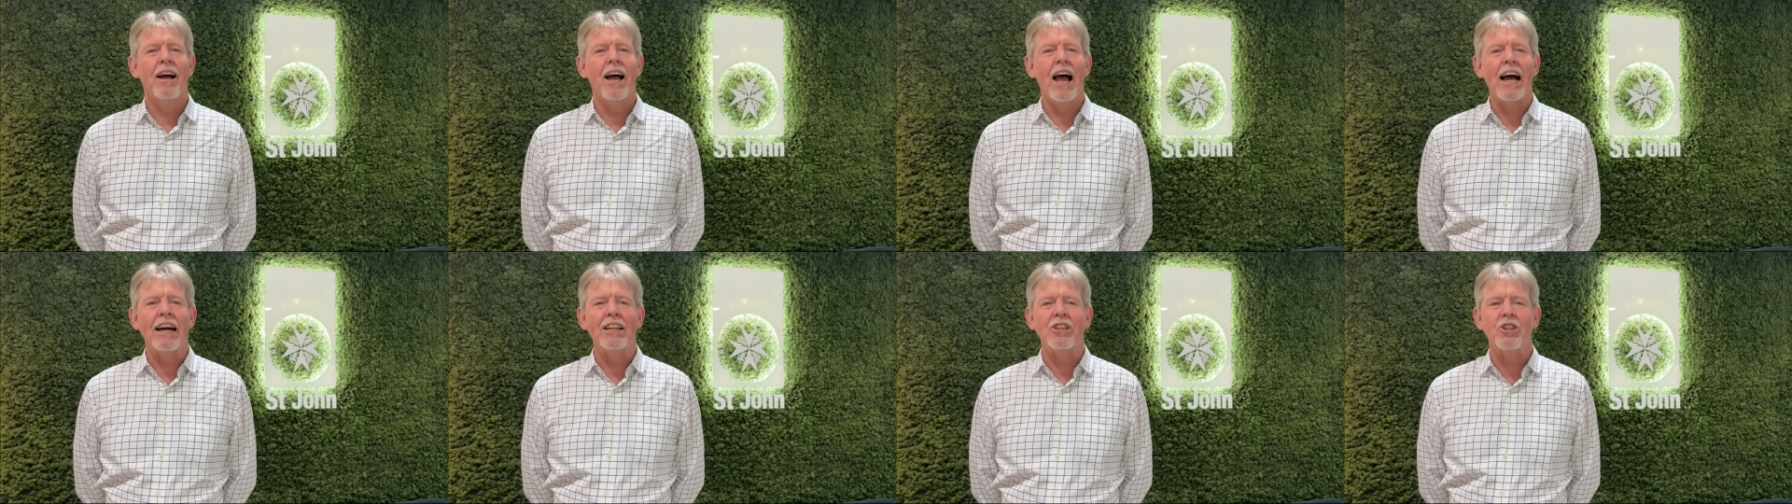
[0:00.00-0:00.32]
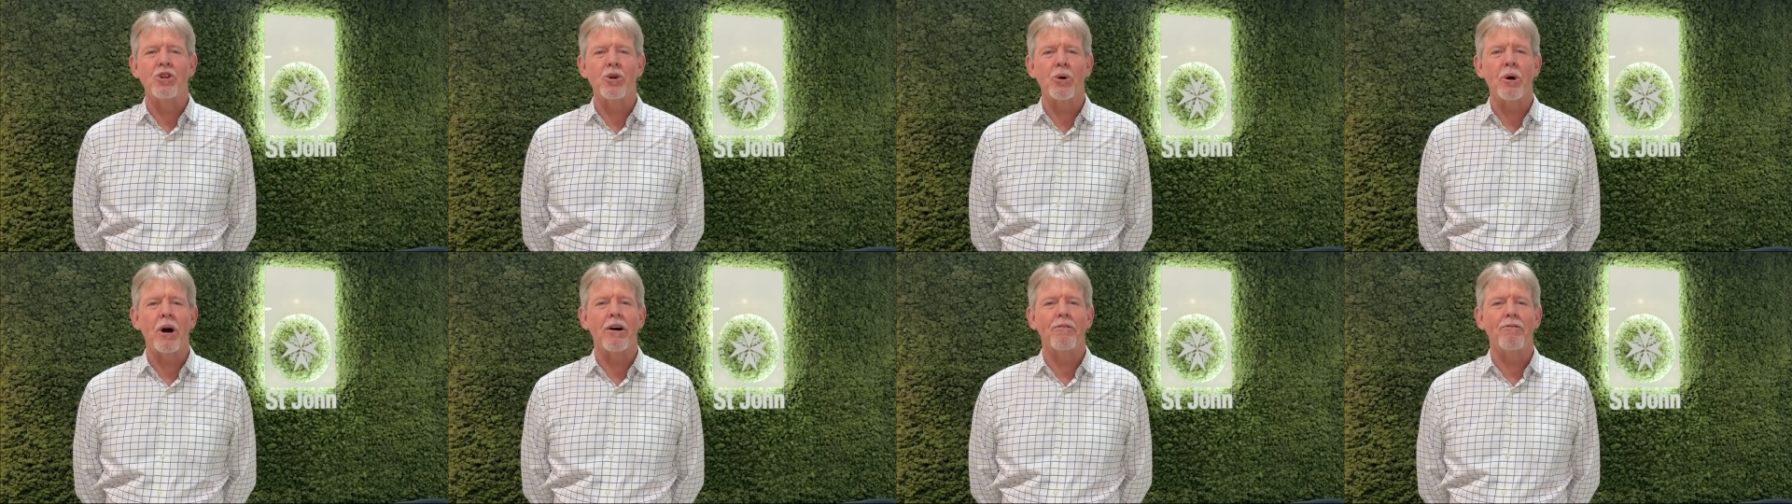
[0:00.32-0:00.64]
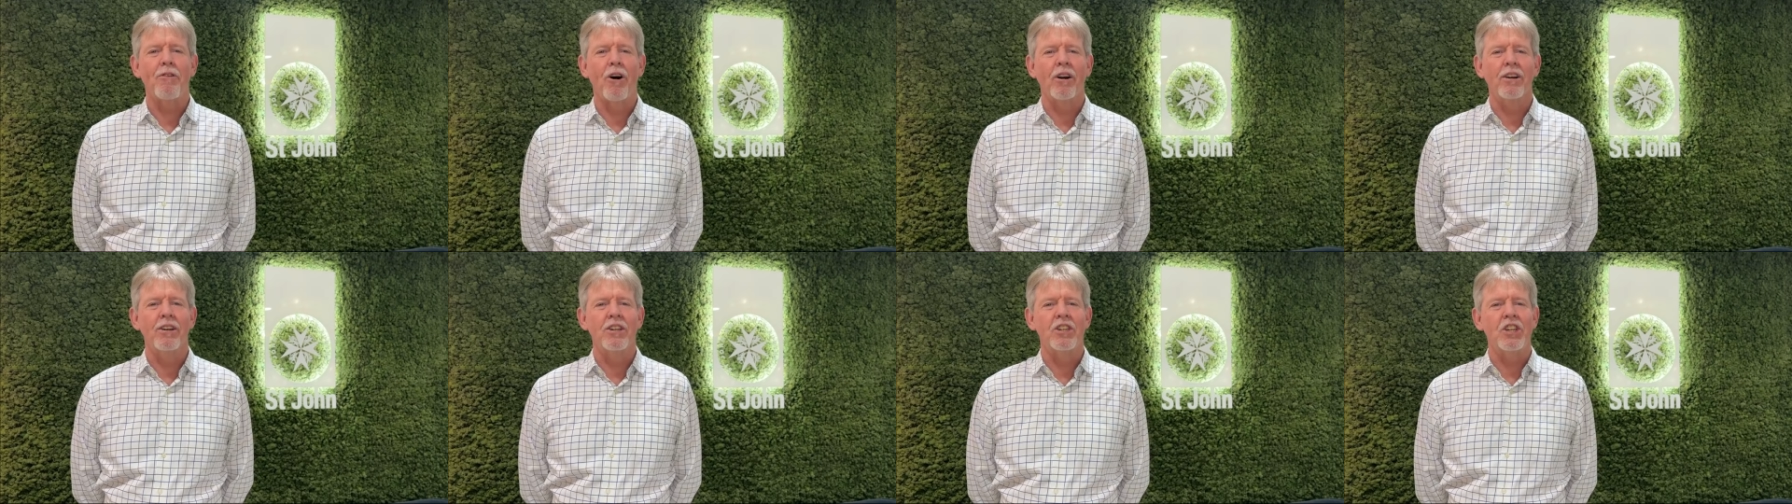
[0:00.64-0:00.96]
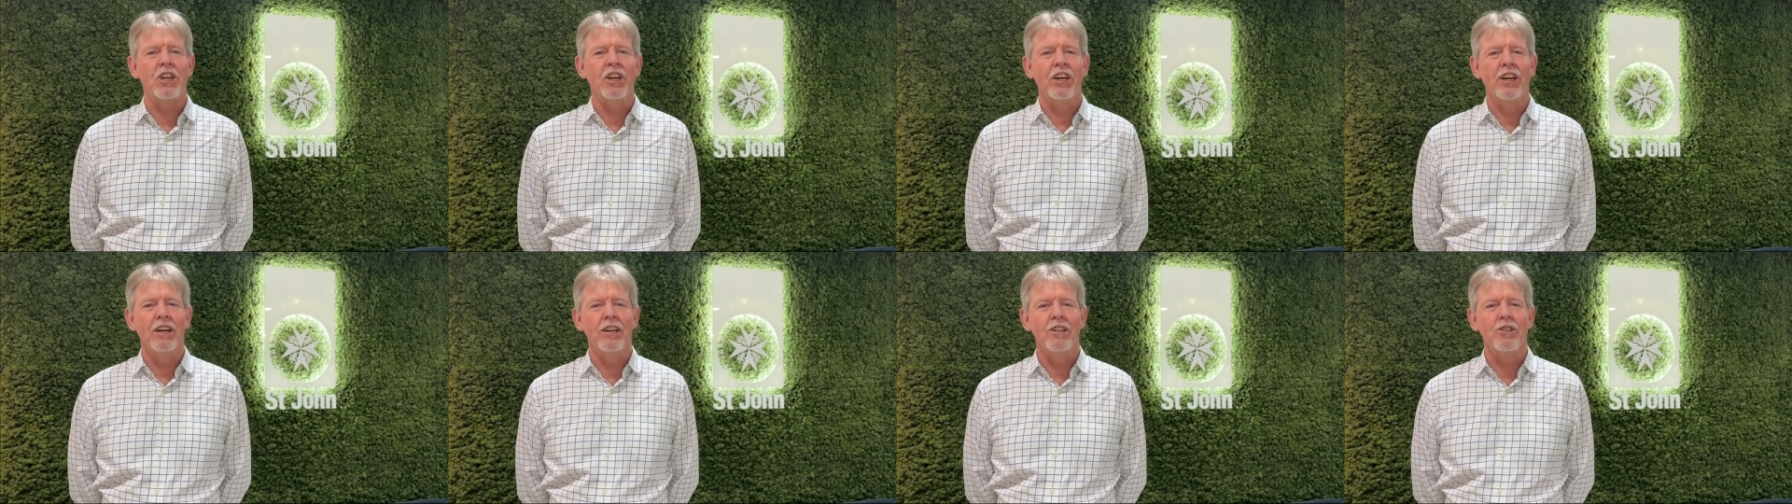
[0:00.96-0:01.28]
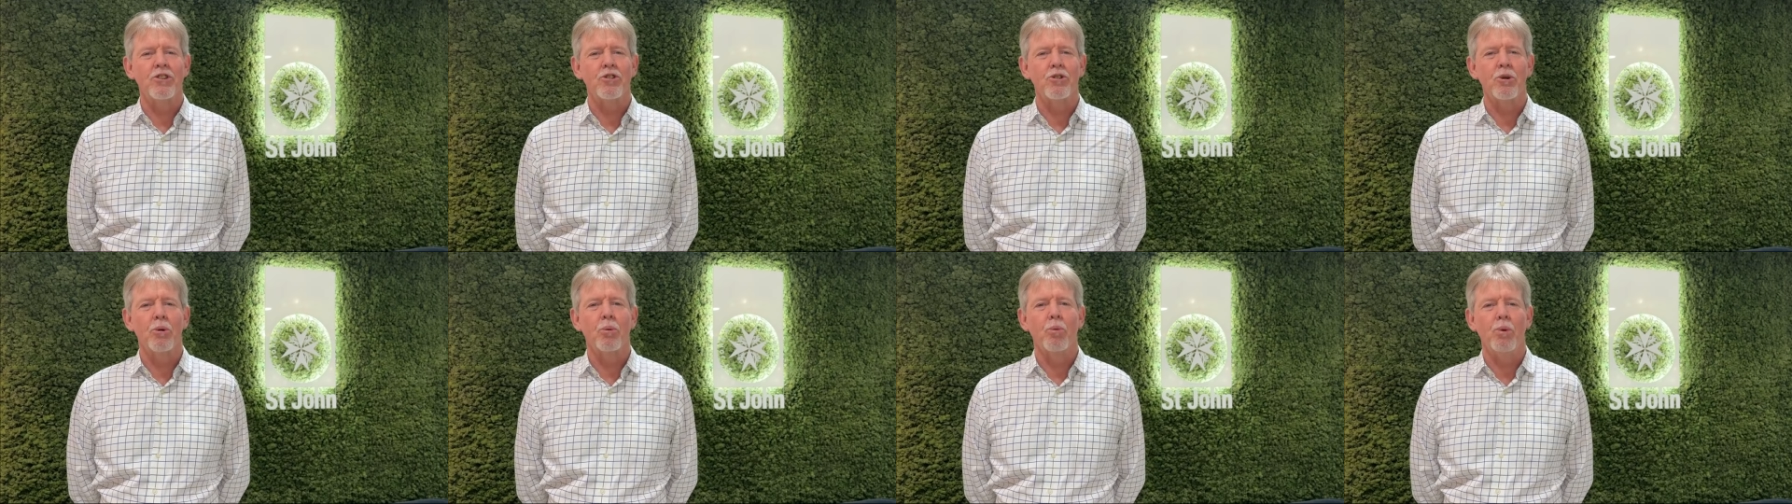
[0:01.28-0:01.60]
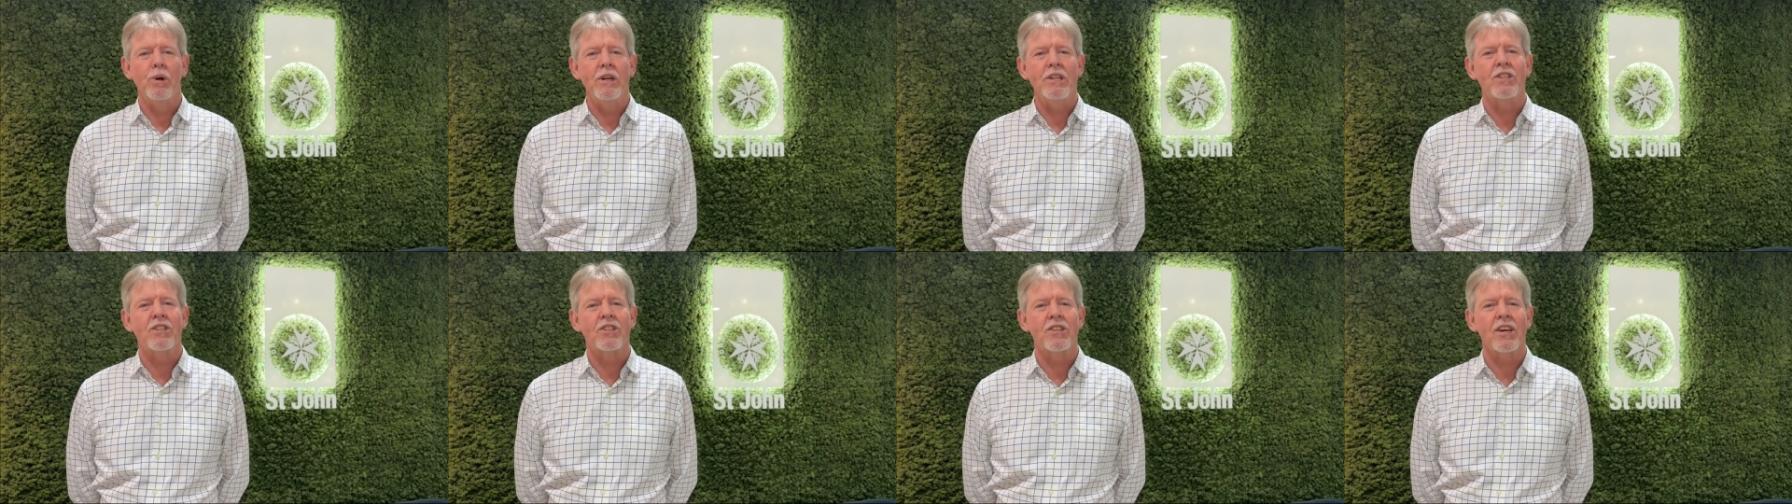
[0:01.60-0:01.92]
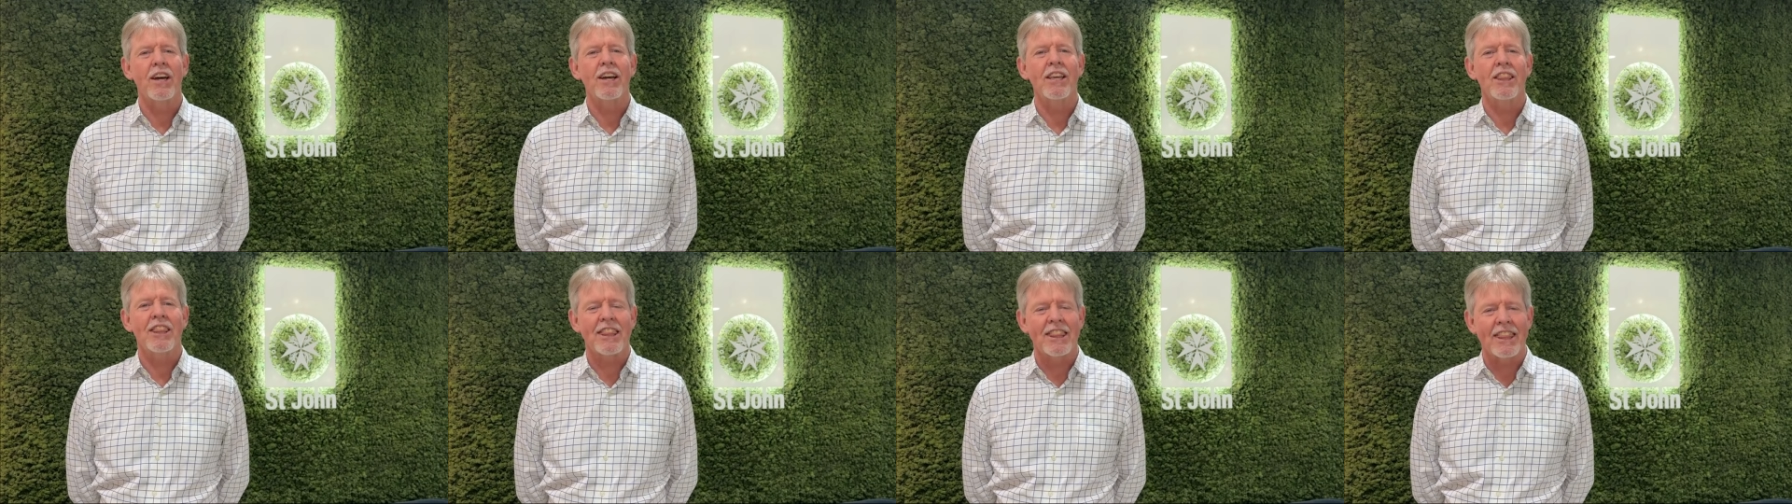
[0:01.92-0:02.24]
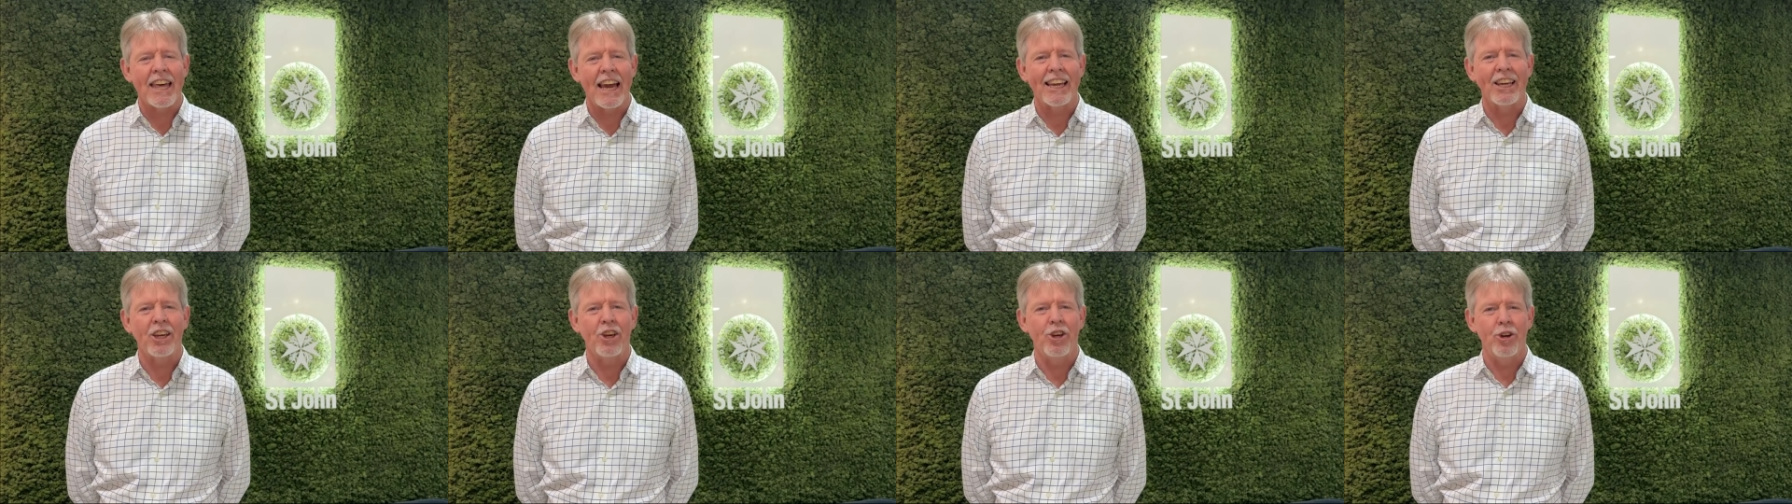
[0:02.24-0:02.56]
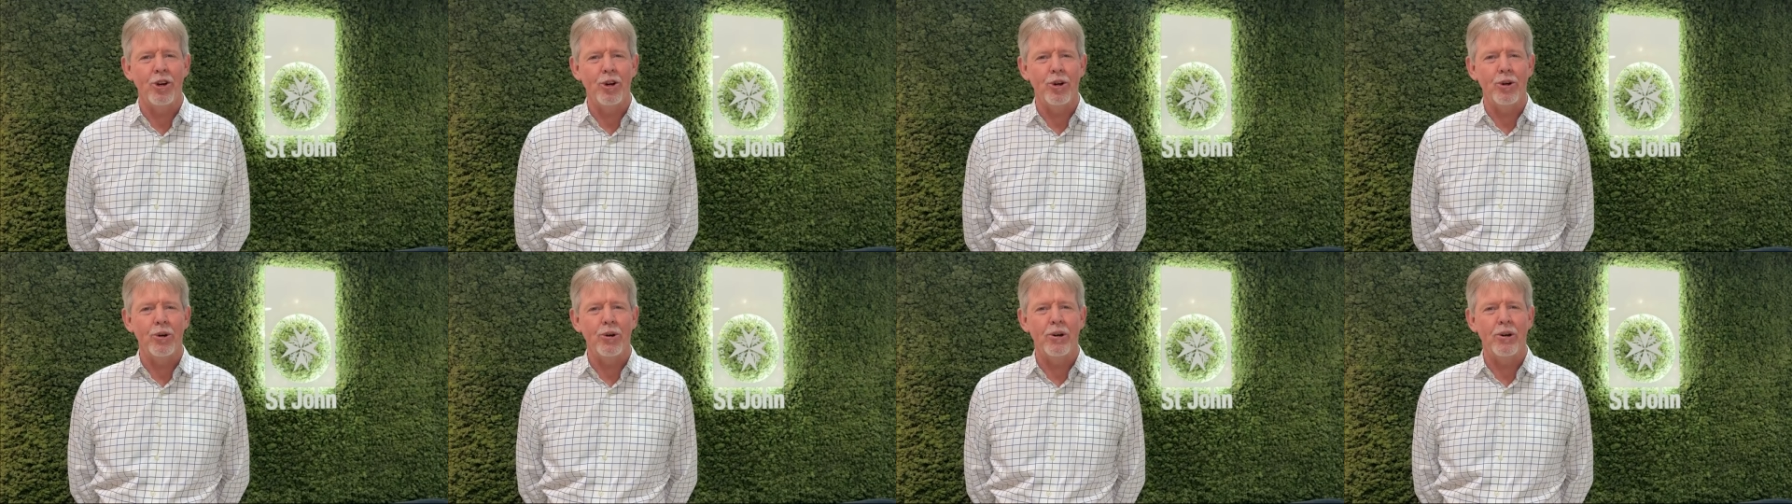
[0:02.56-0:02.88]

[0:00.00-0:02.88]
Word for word: And to our volunteers, we say thank you.